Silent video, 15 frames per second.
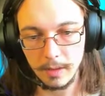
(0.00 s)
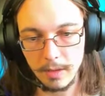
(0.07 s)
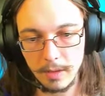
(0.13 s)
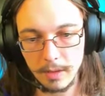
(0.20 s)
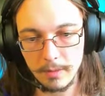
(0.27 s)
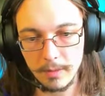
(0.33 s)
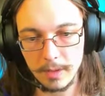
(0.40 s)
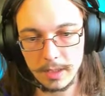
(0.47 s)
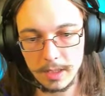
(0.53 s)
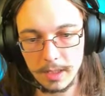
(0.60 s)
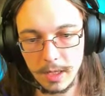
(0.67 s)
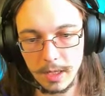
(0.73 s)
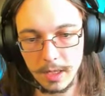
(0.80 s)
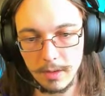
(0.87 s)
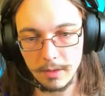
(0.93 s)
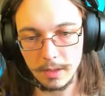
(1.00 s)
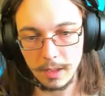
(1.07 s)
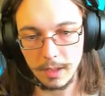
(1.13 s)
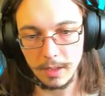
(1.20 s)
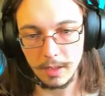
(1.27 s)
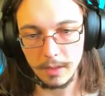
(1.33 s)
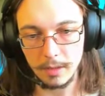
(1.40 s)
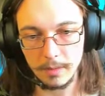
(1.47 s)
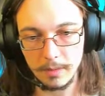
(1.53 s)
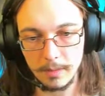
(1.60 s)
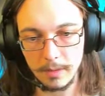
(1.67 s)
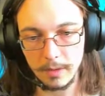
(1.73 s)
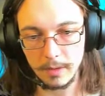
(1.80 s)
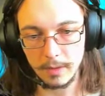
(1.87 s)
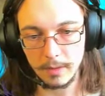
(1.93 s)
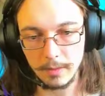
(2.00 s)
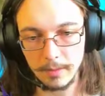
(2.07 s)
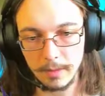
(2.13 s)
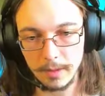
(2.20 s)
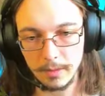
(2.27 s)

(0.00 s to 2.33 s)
the longer we stay out here, the longer we're